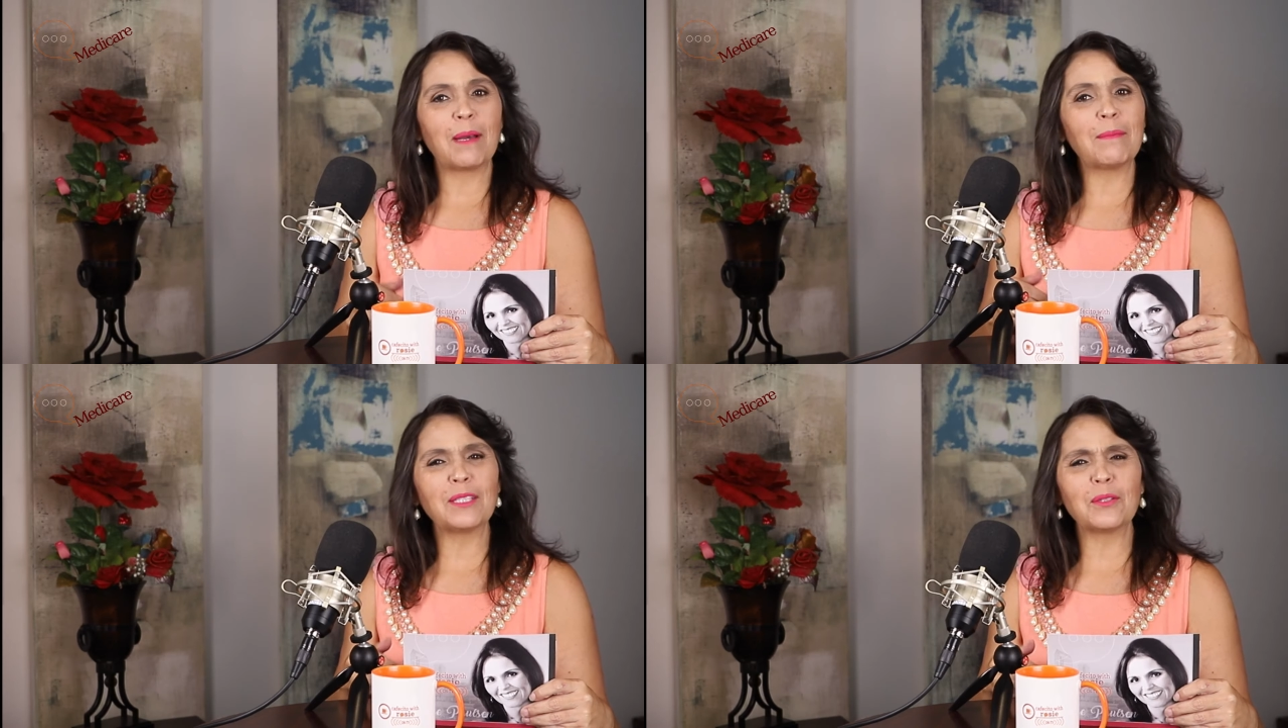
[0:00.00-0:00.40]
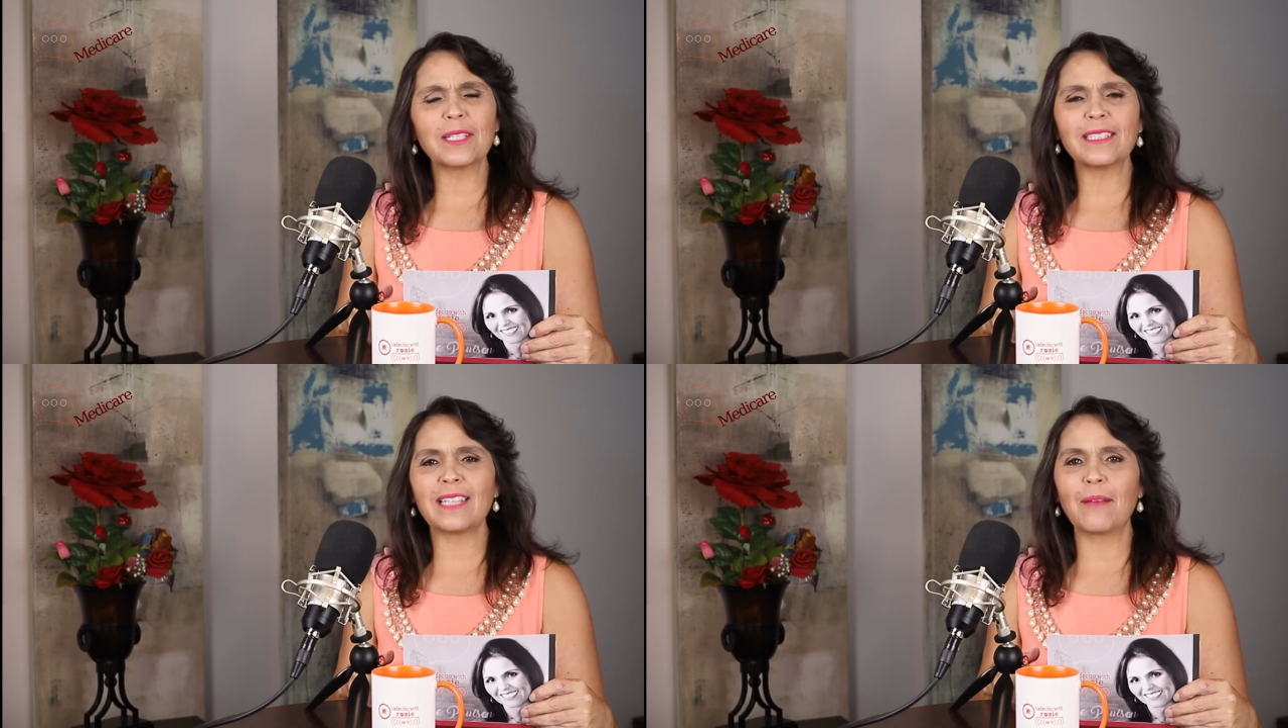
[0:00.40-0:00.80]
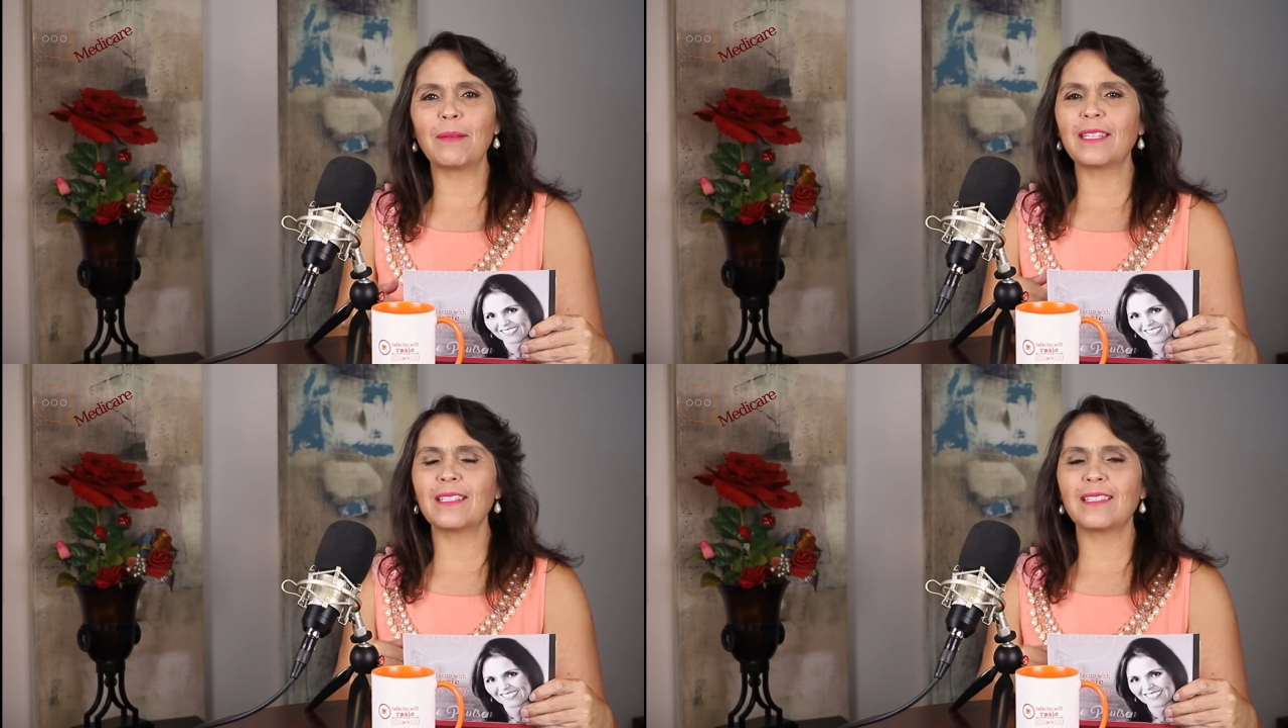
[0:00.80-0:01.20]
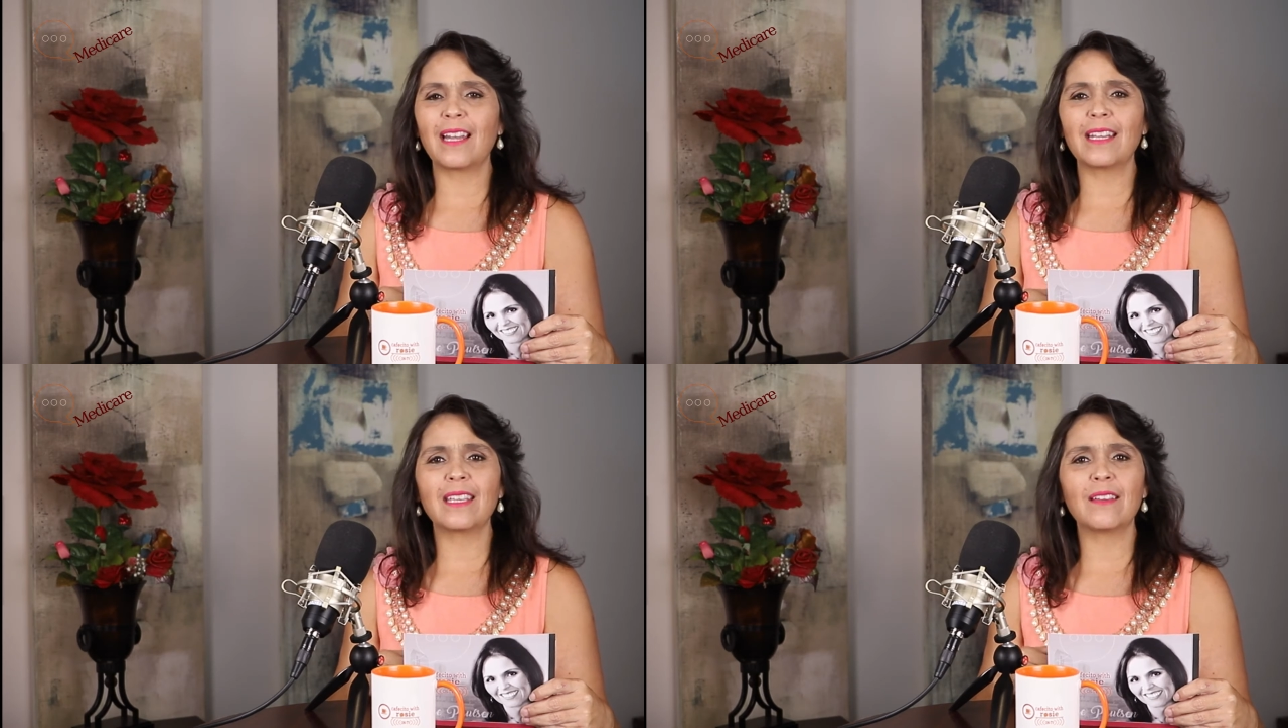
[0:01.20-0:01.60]
but my daughter Tabitha
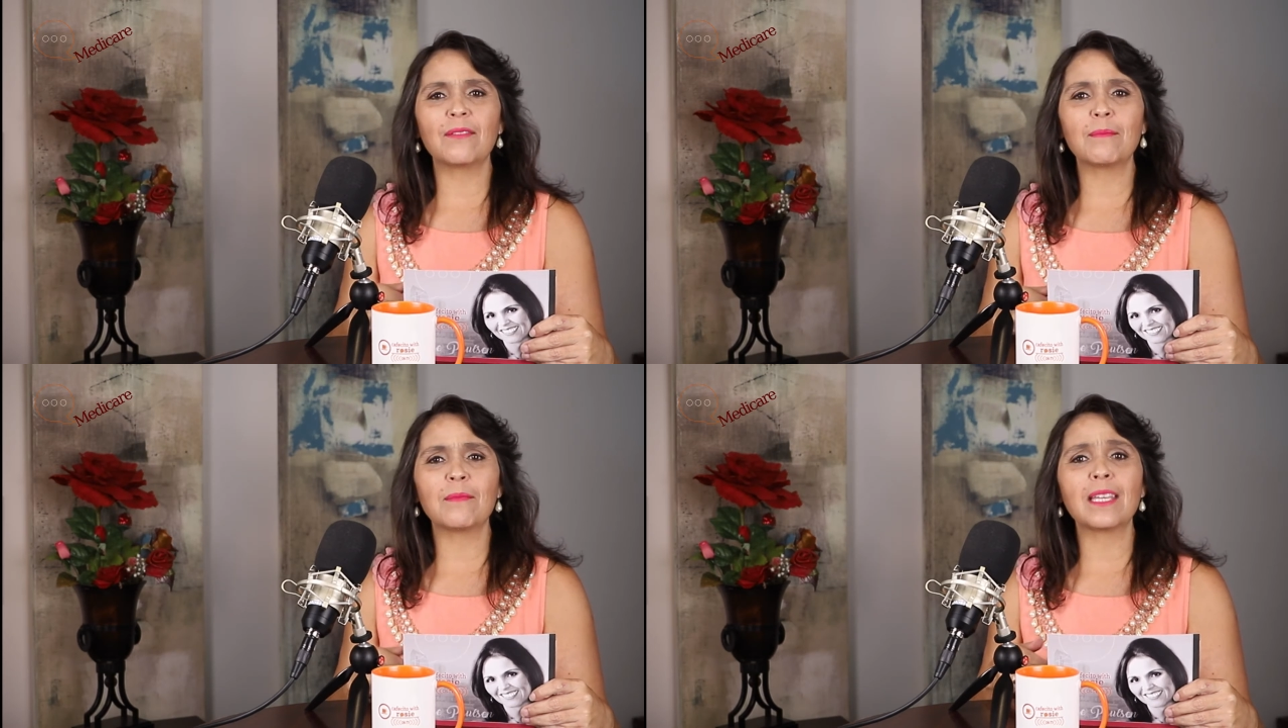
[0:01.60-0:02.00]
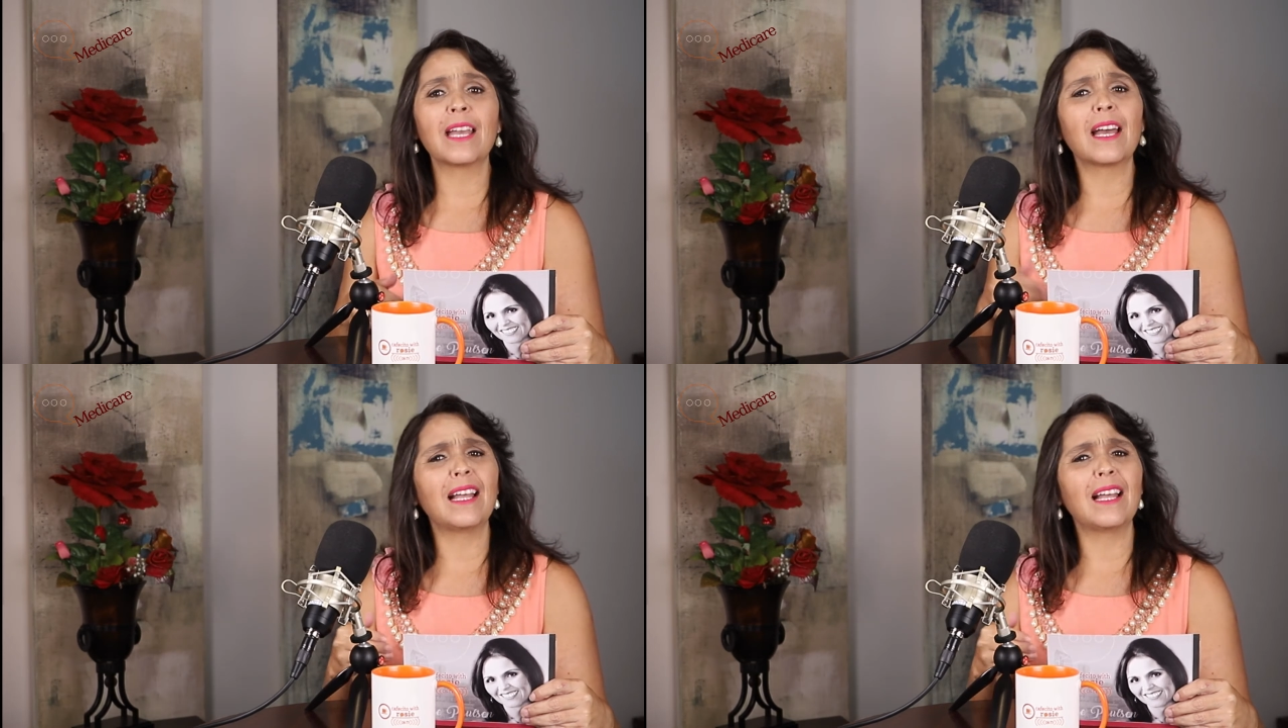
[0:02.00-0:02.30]
started giving me